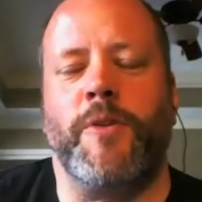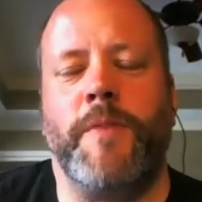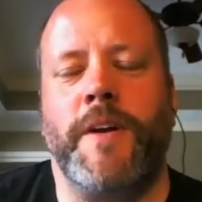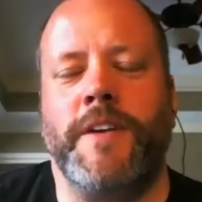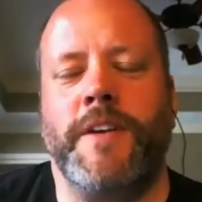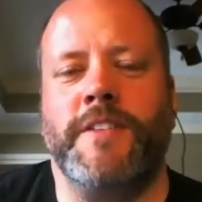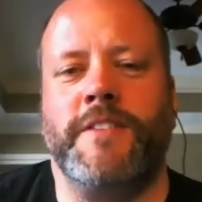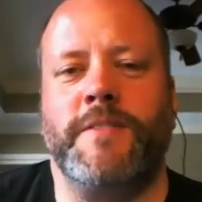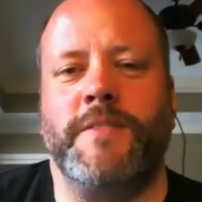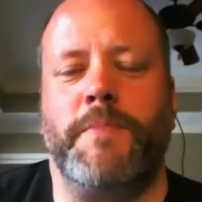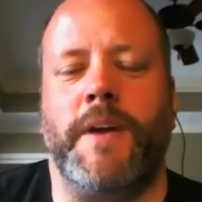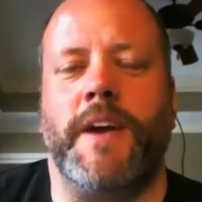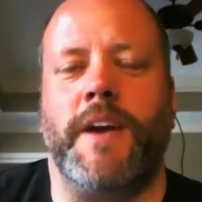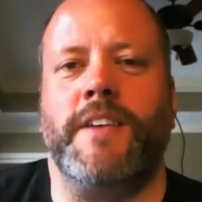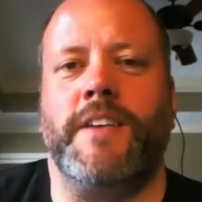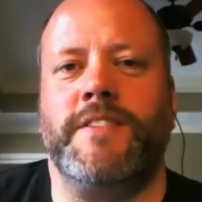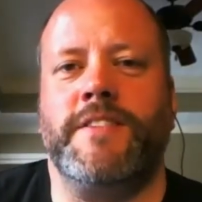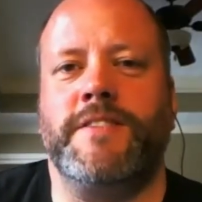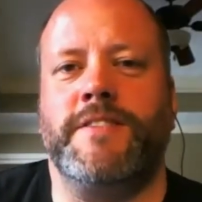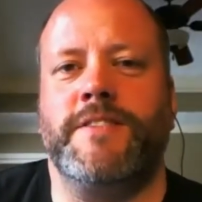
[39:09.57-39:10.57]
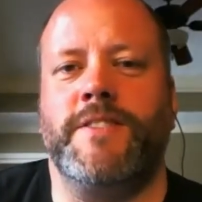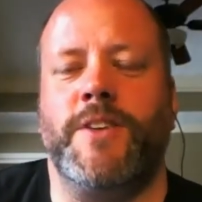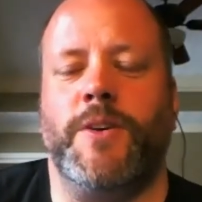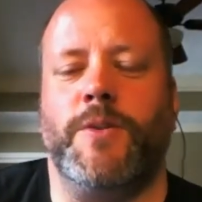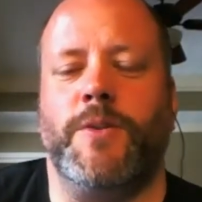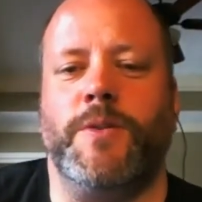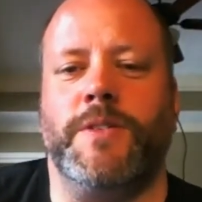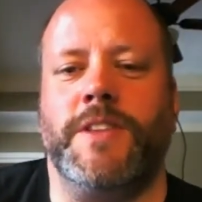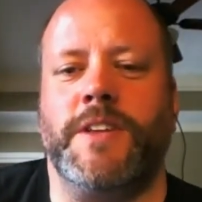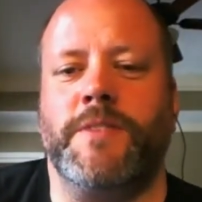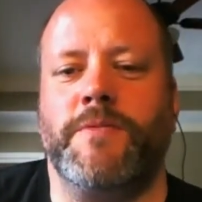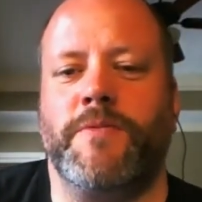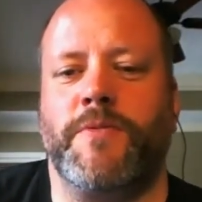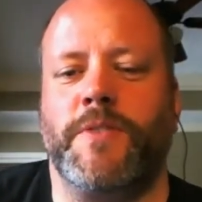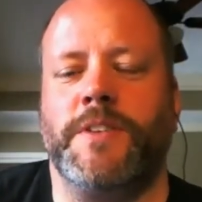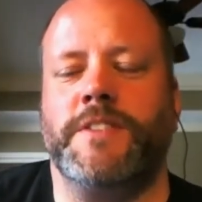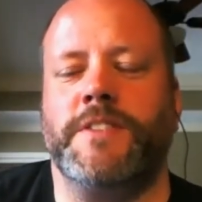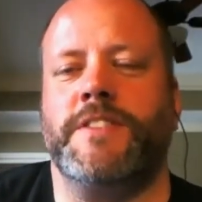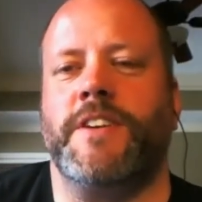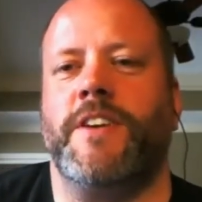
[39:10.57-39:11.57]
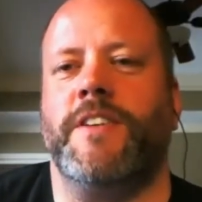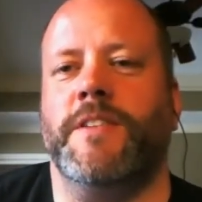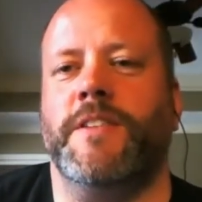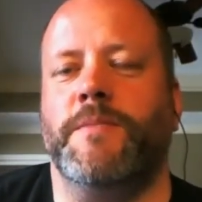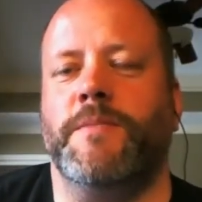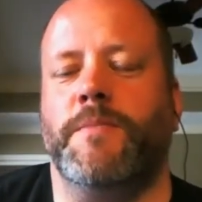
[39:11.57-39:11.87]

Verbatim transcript: him out into space, cold, let him freeze solid,